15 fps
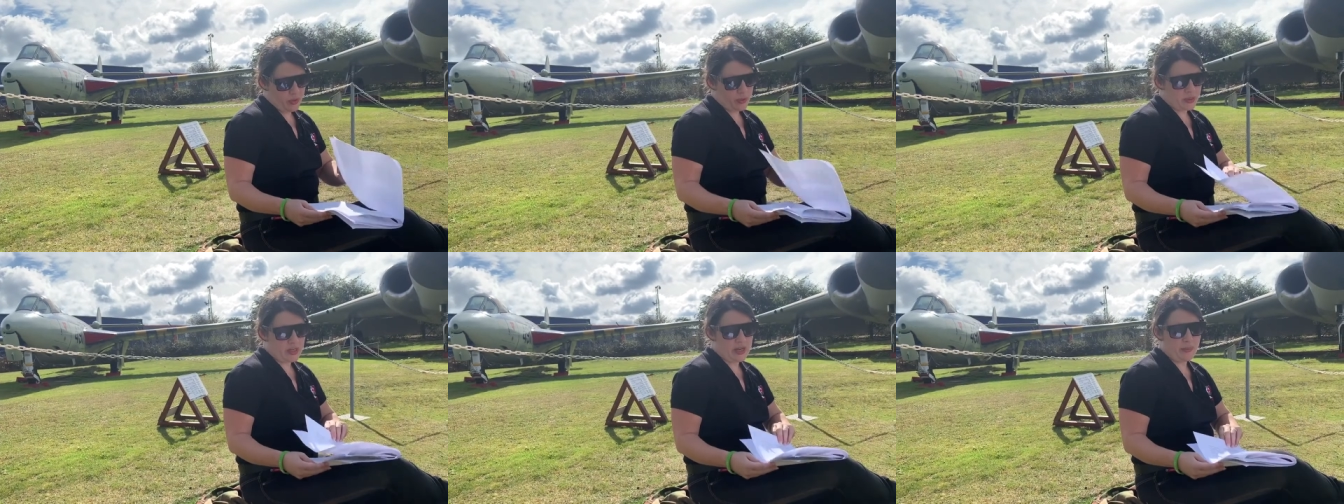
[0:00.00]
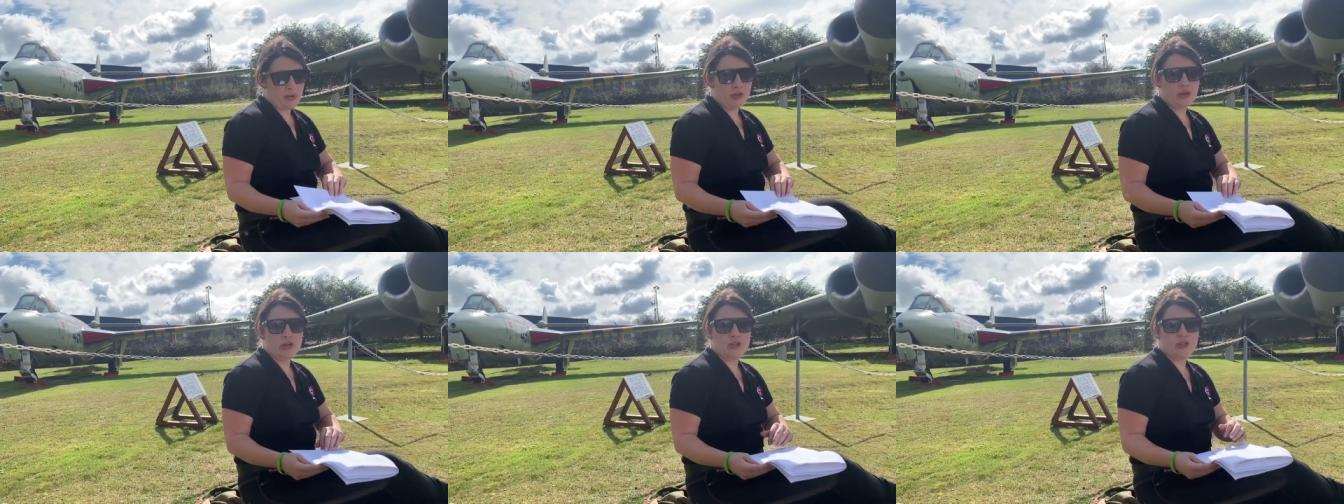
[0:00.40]
were saying we're
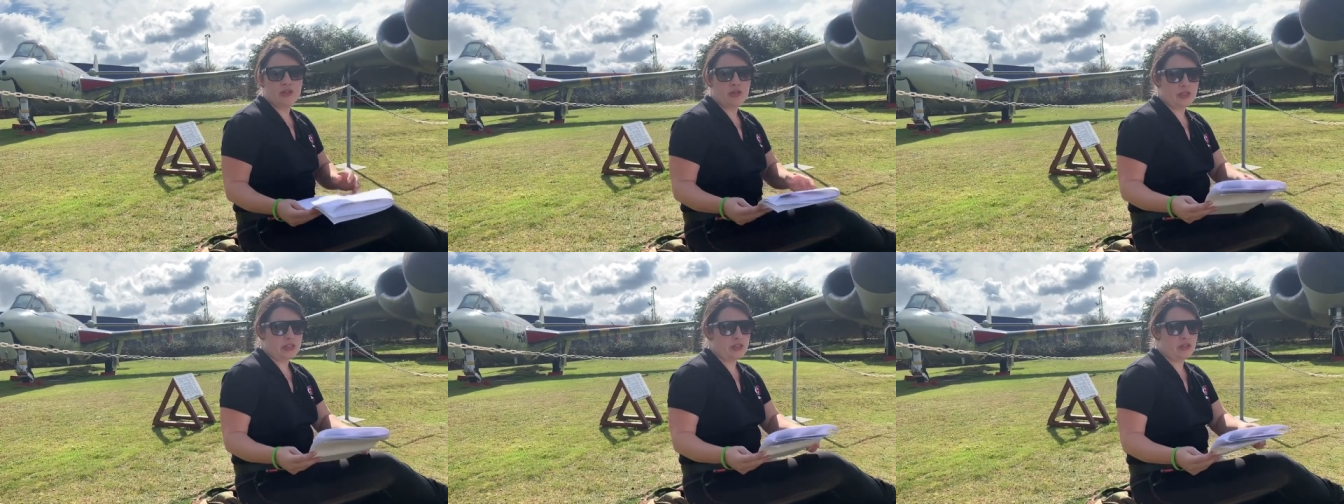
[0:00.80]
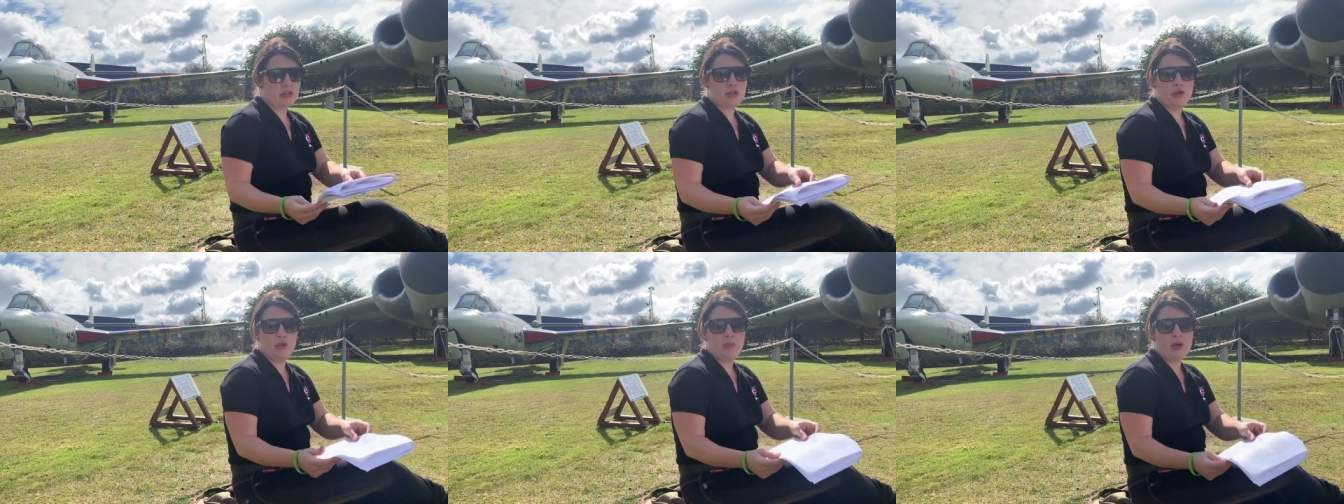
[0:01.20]
going to do this in
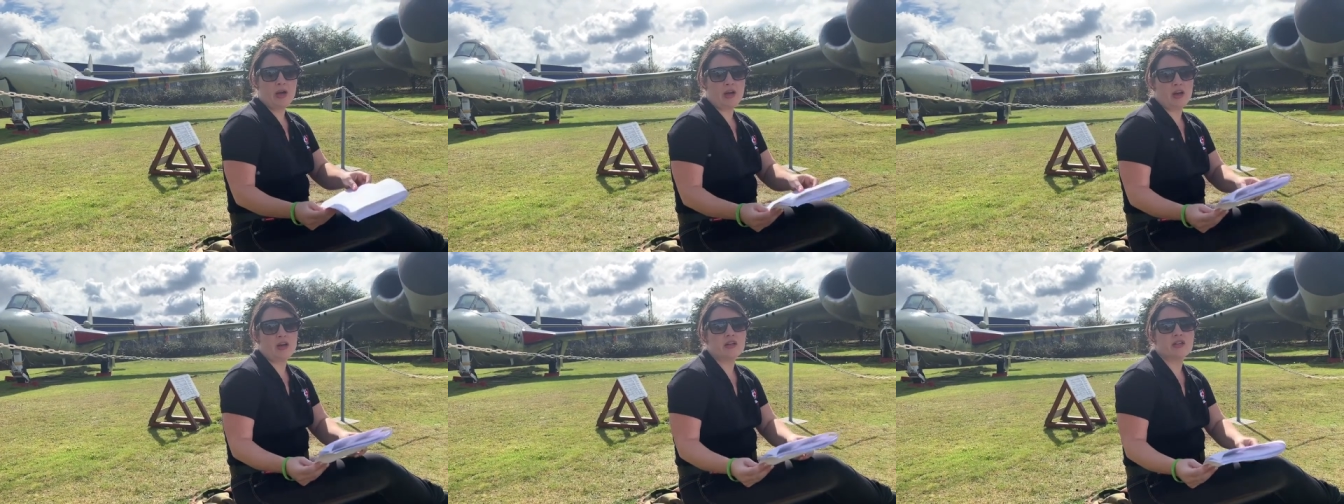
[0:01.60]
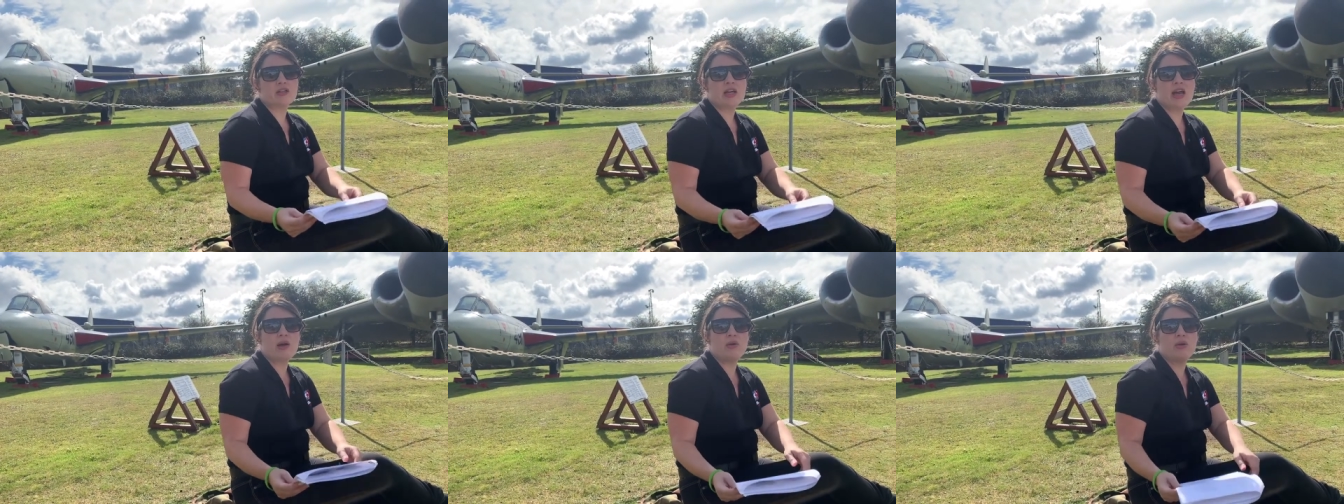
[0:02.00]
2 parts.
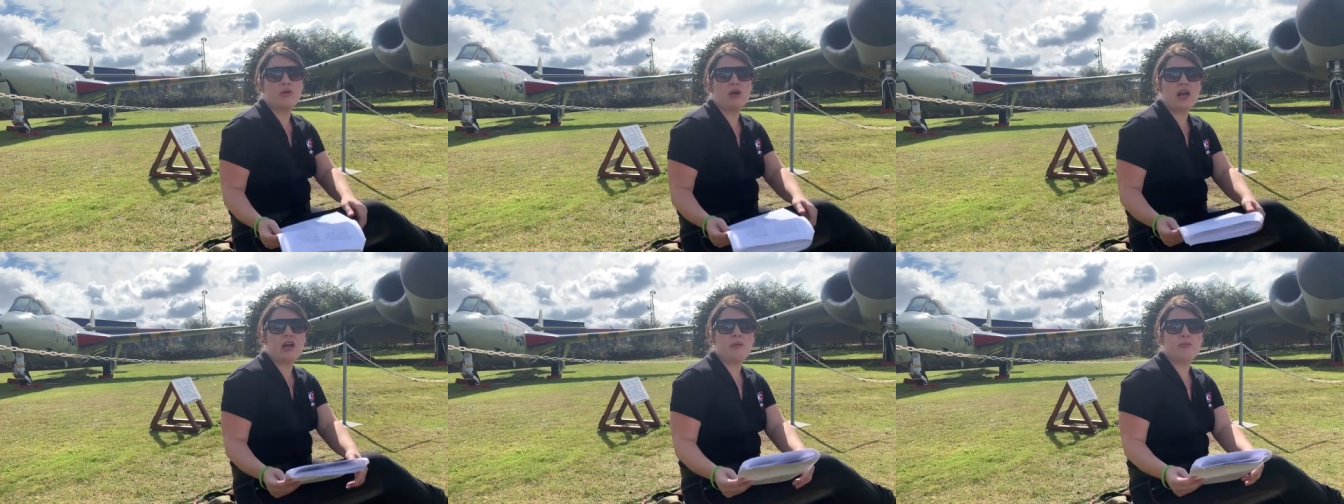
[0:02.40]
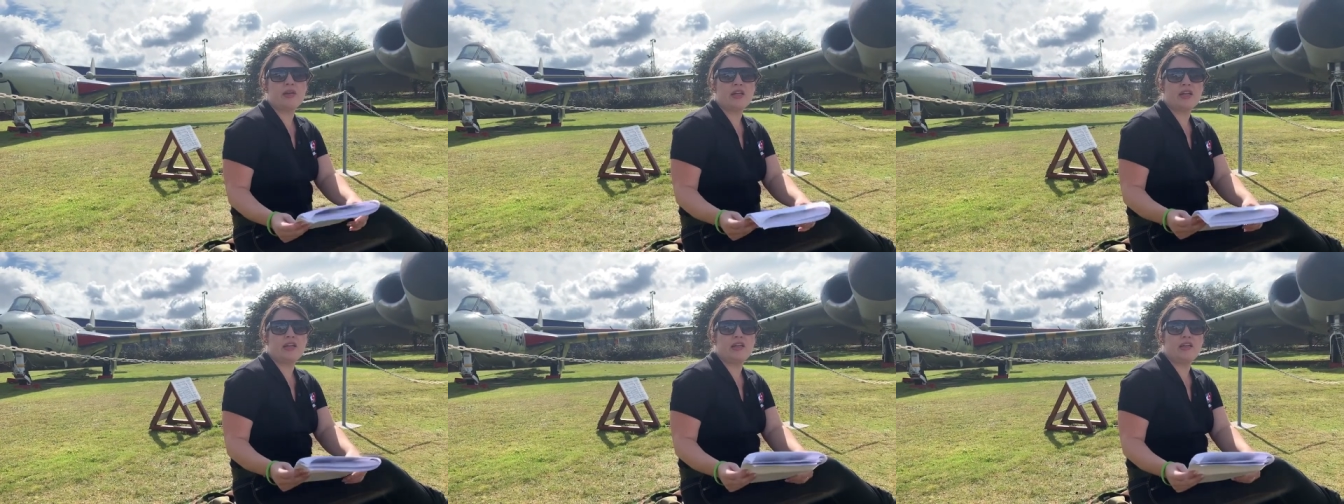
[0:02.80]
How
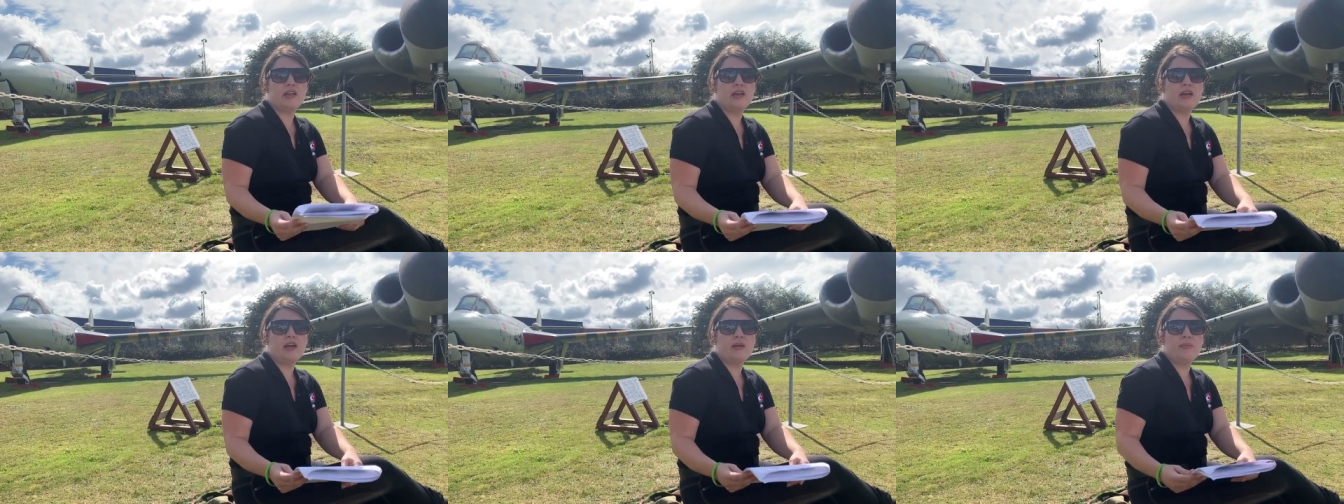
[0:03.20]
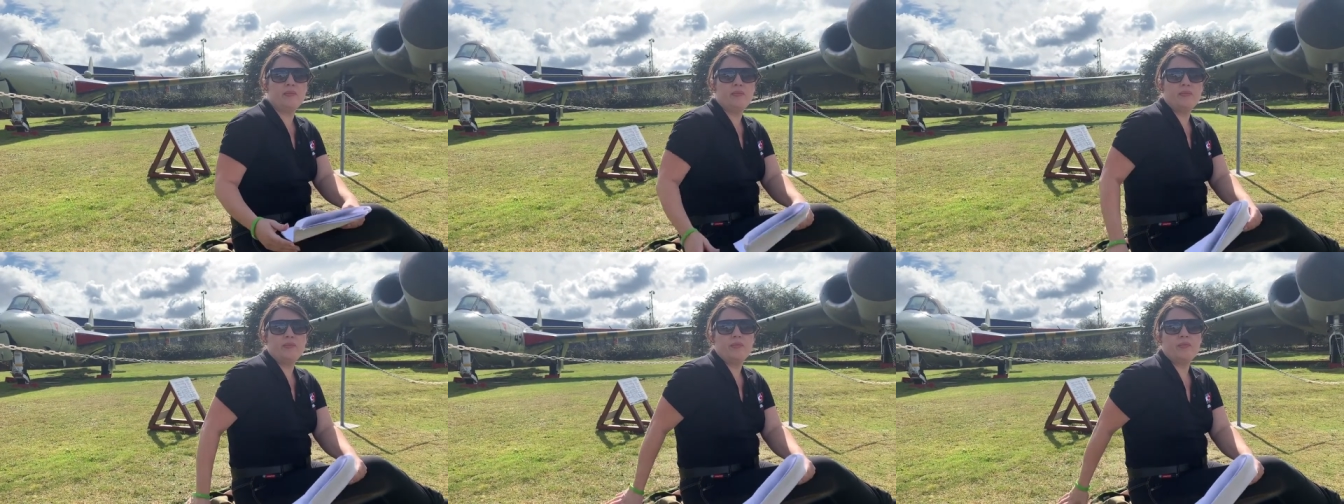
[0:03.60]
many
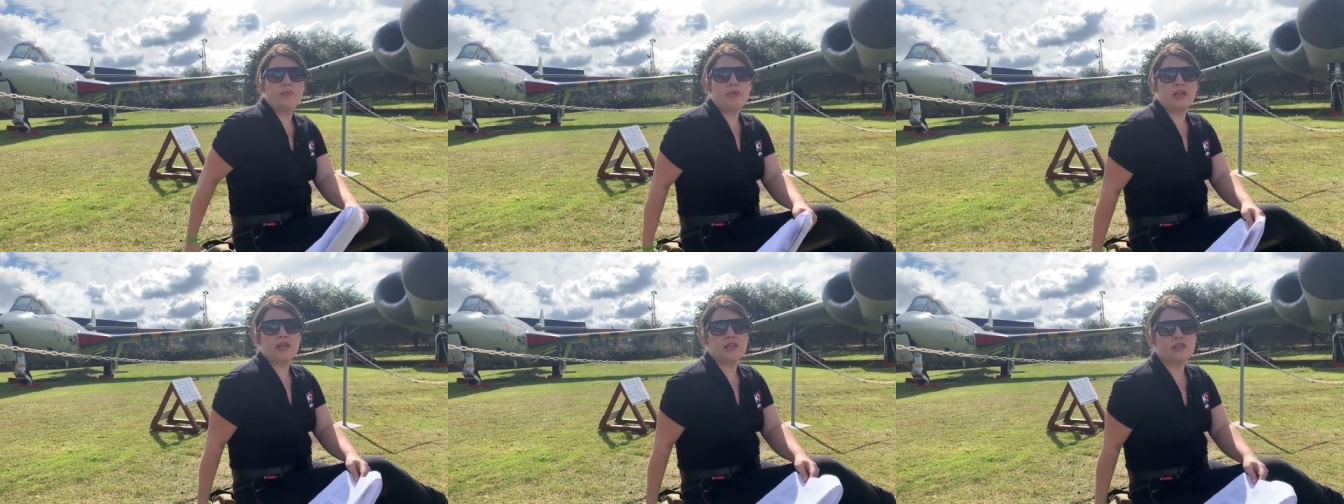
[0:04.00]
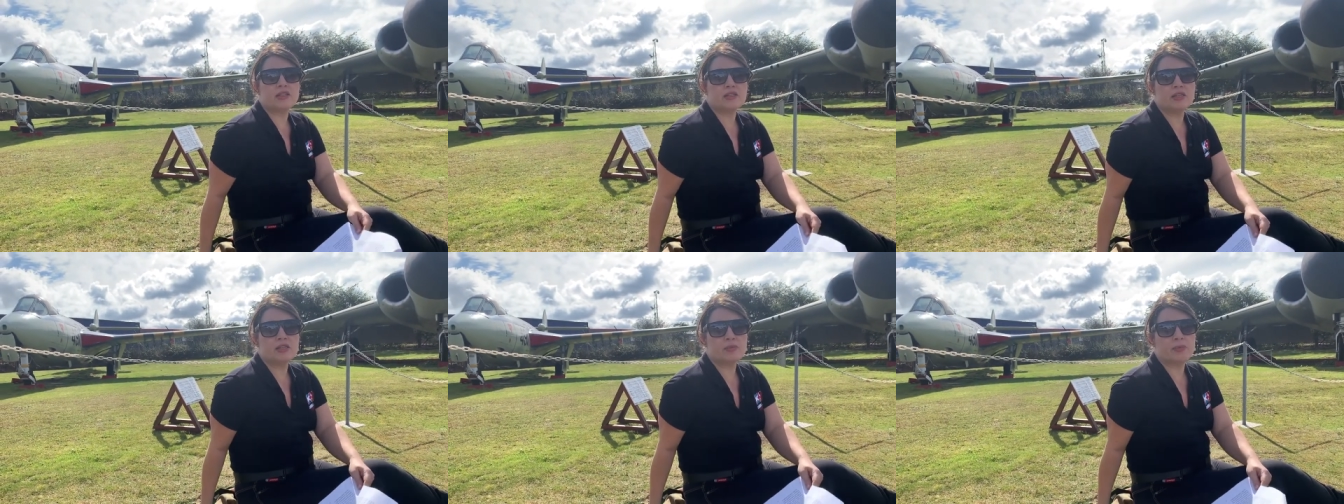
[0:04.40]
minutes has
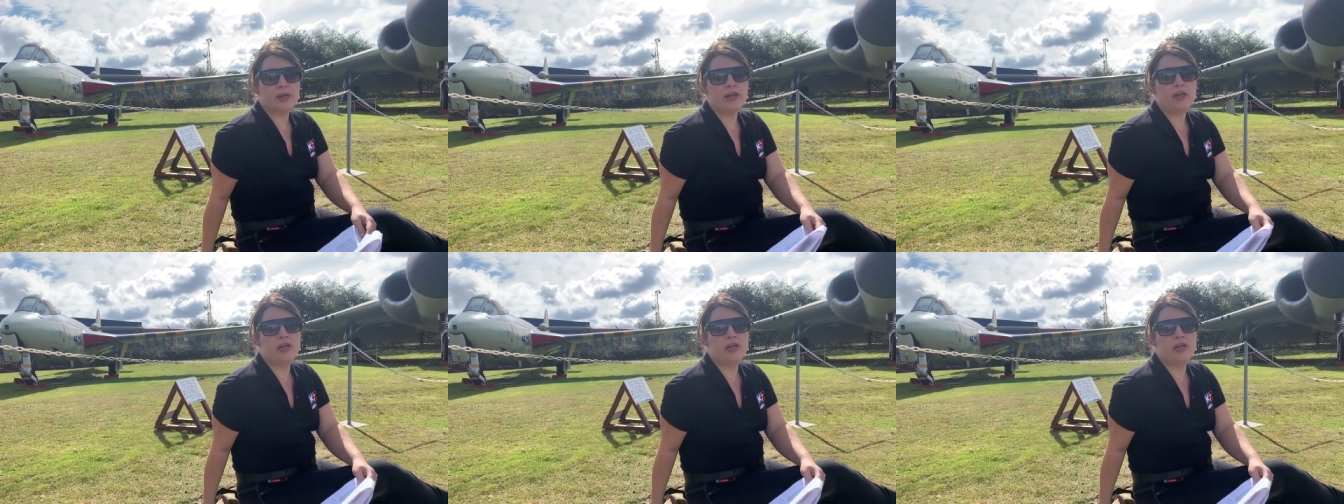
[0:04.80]
this been?